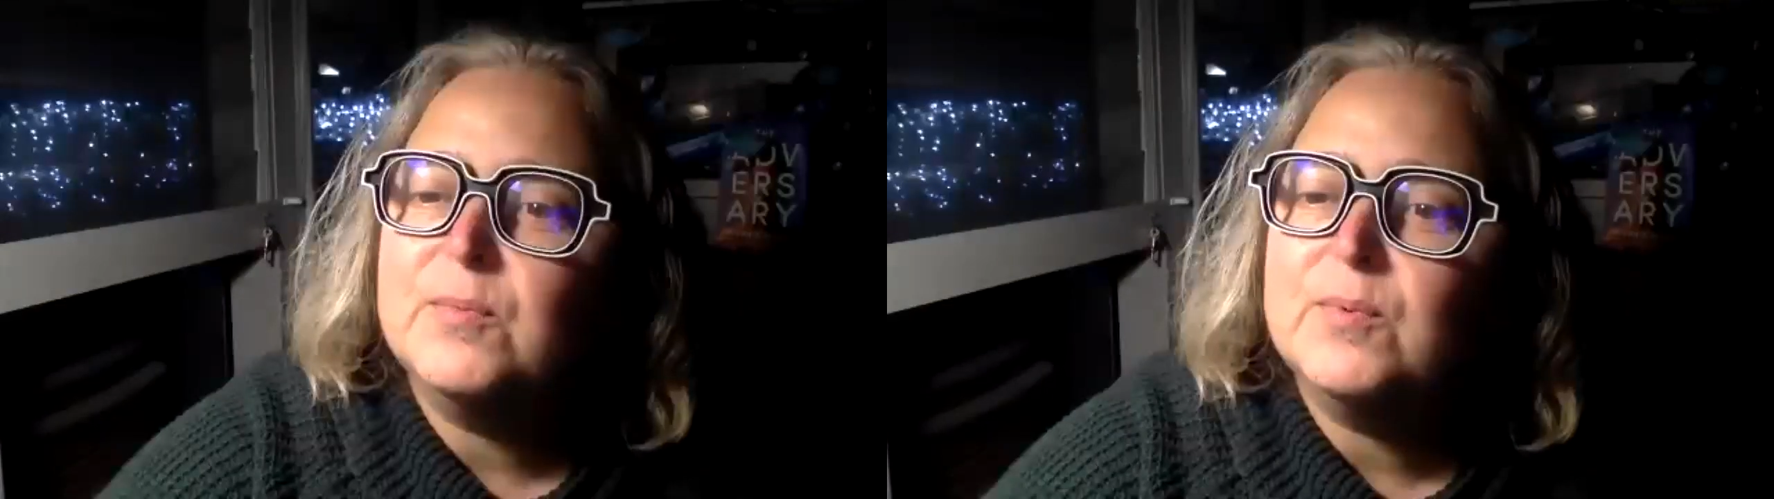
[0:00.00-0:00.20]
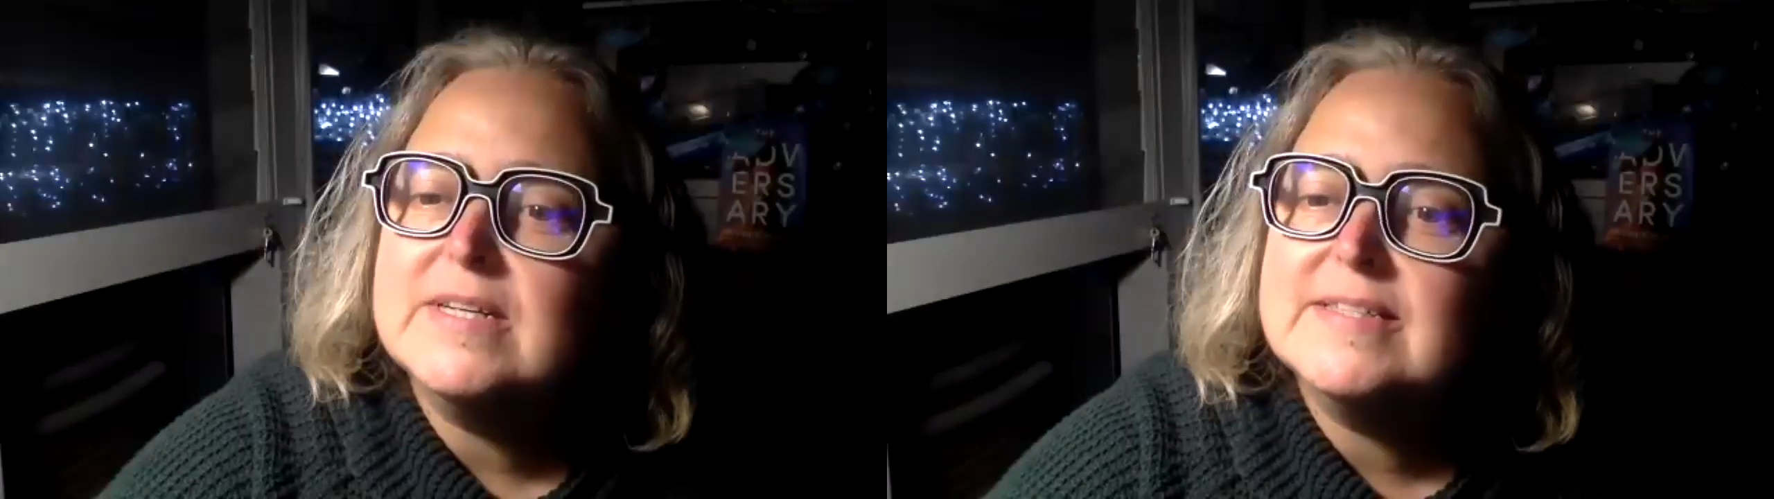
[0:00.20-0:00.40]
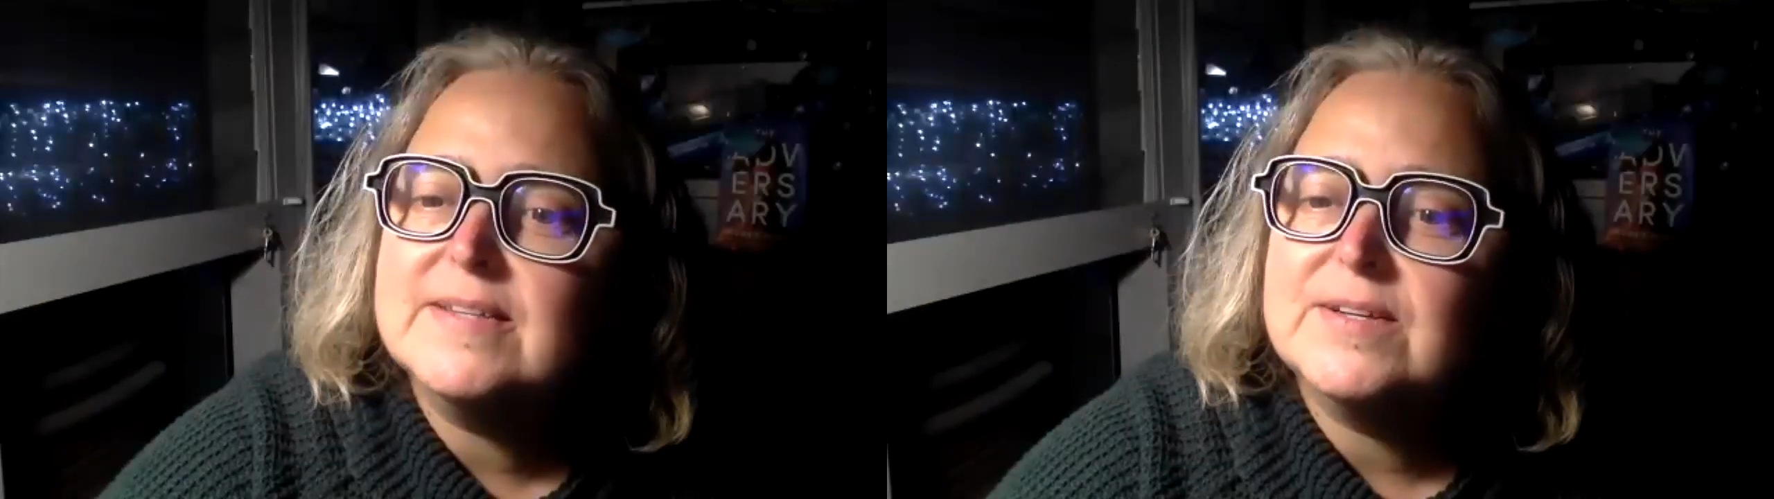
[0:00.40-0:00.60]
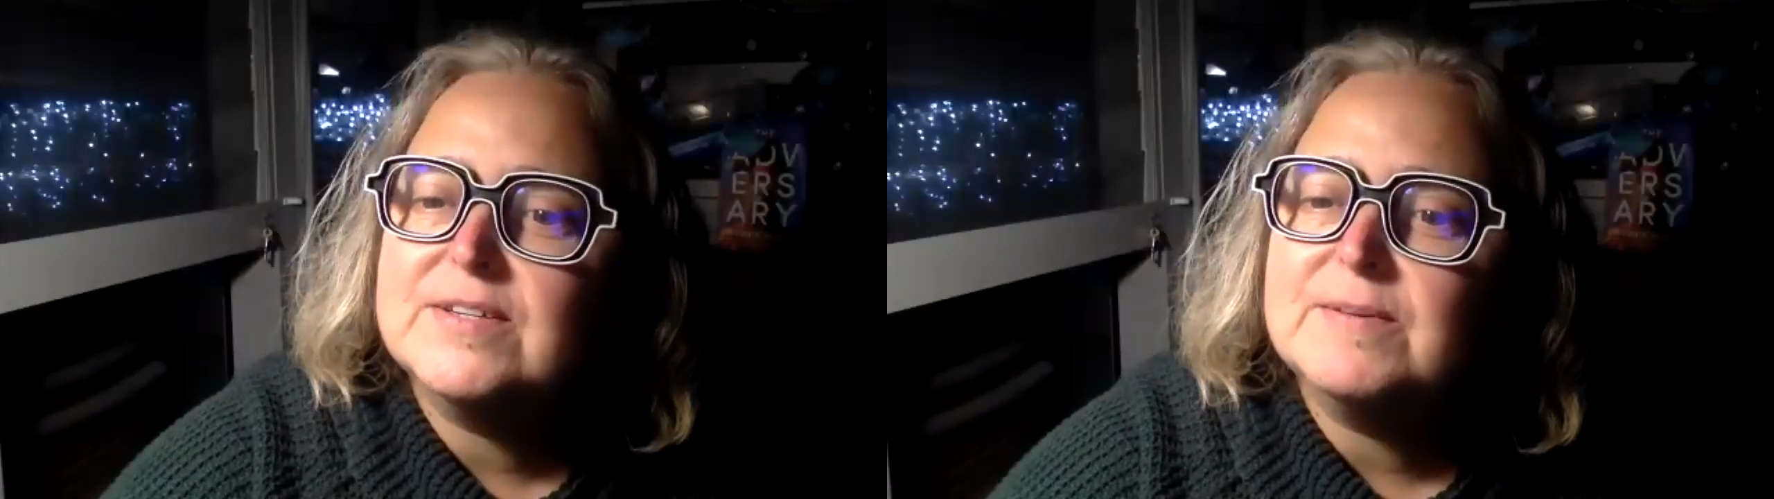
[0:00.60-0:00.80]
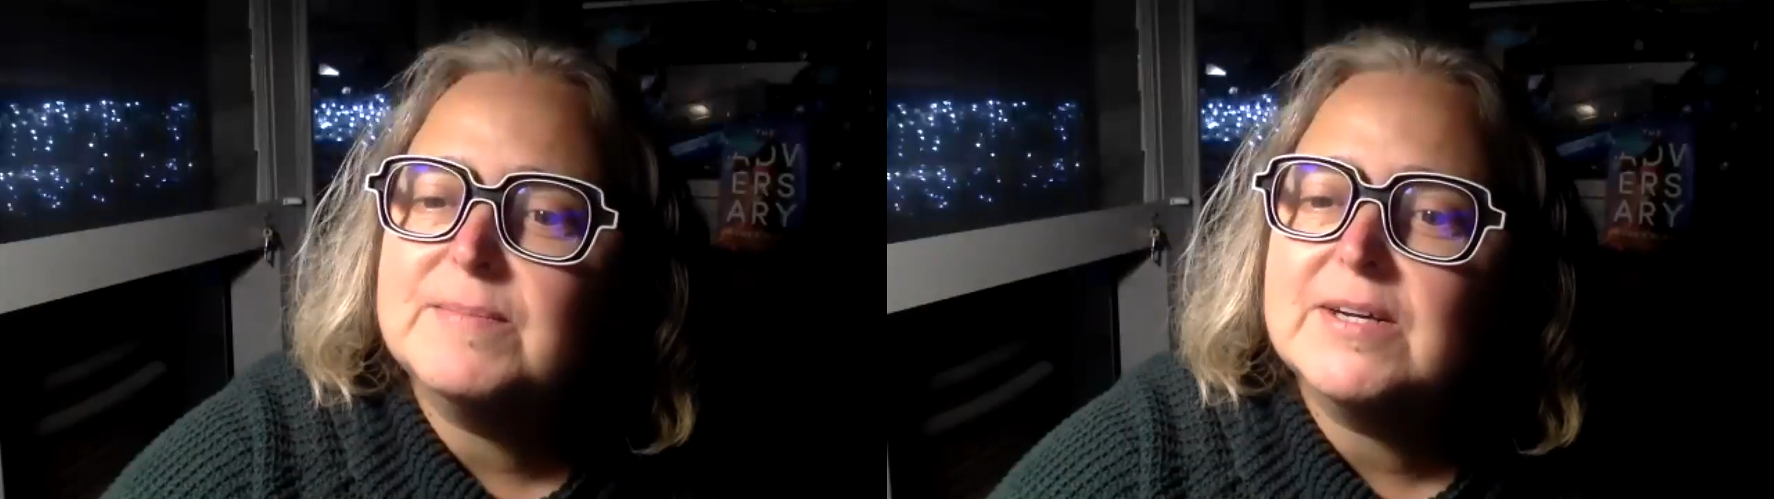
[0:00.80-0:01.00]
research,
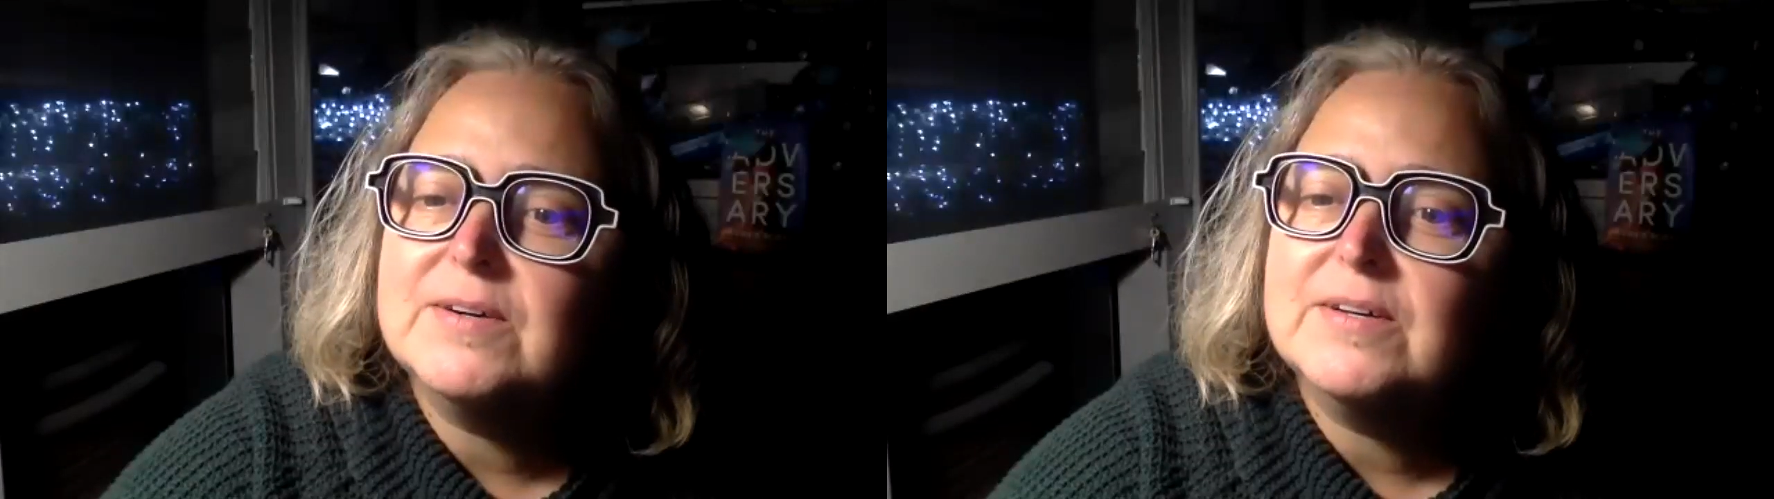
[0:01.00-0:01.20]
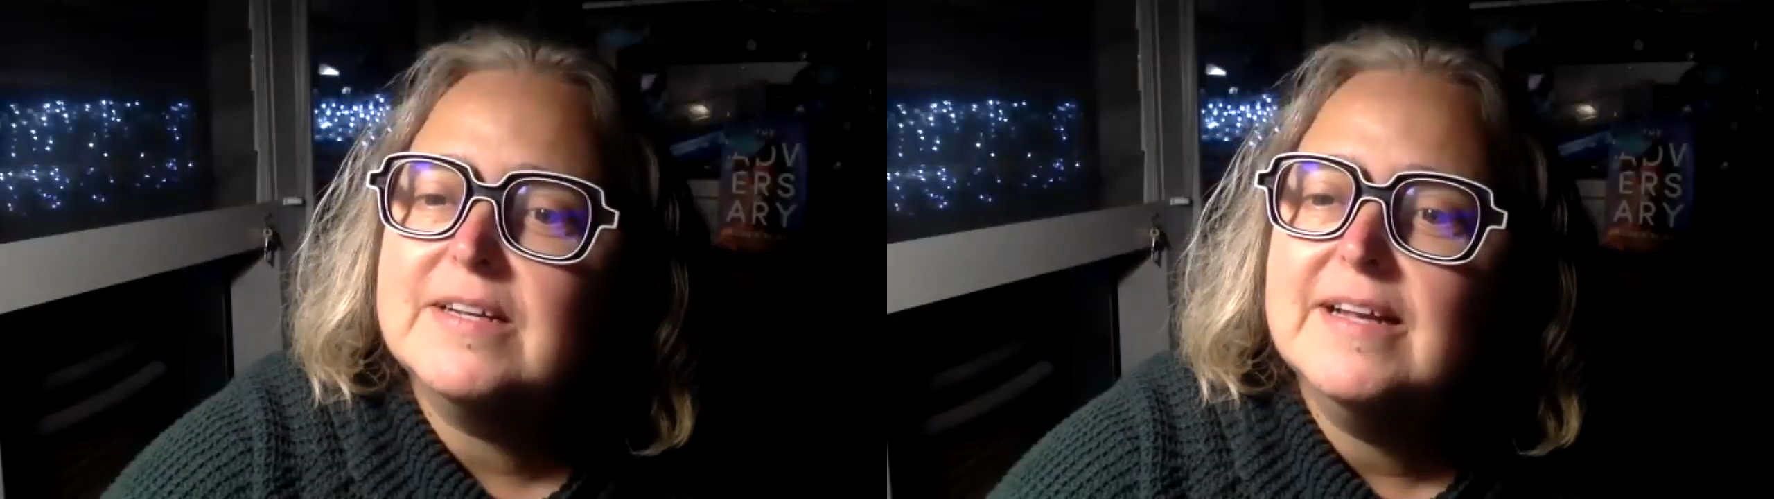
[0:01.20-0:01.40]
oh my God.